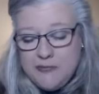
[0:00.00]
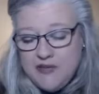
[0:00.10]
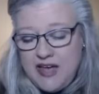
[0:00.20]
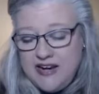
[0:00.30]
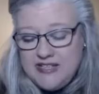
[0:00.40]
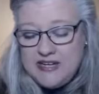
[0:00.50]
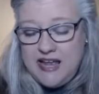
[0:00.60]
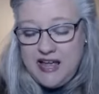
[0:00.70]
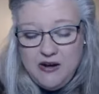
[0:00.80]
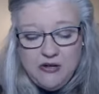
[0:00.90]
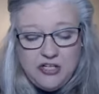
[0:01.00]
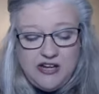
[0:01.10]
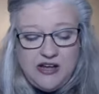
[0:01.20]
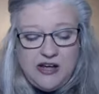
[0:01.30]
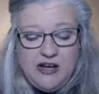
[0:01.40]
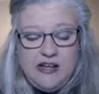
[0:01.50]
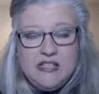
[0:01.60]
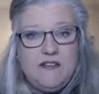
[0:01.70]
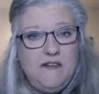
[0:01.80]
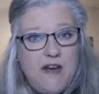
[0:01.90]
And it's an energy, uh, it's
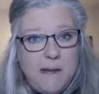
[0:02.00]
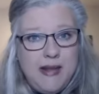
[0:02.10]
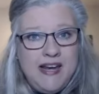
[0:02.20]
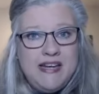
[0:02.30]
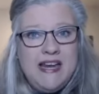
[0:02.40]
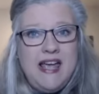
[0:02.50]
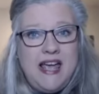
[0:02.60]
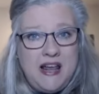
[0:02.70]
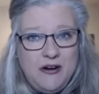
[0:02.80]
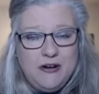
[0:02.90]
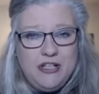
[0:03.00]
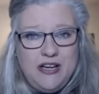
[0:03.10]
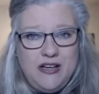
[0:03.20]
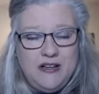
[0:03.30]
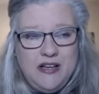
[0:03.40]
a feminine energy.